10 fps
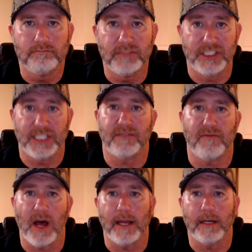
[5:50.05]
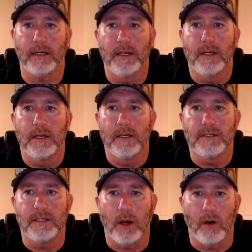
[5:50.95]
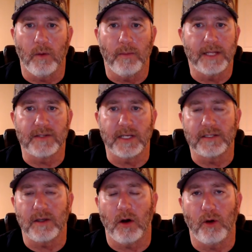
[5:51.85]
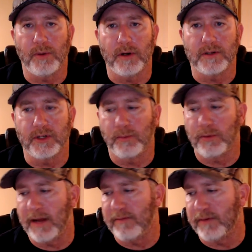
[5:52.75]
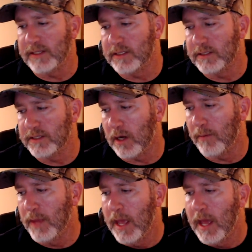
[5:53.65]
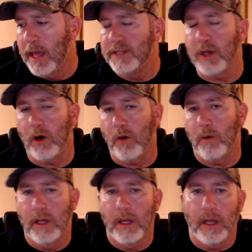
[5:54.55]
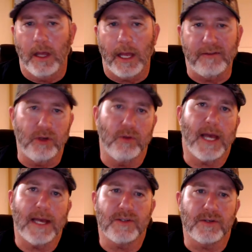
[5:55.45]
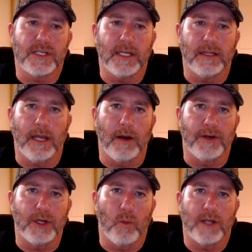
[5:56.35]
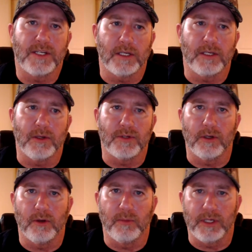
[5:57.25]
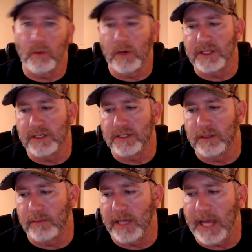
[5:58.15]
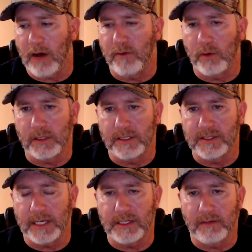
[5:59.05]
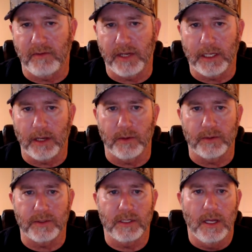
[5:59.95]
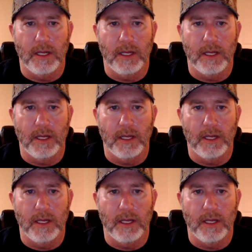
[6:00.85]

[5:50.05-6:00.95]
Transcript: just fine. So it's all personal preference. So if you guys are sitting there and you're watching YouTube and you're watching some cow vocalization videos,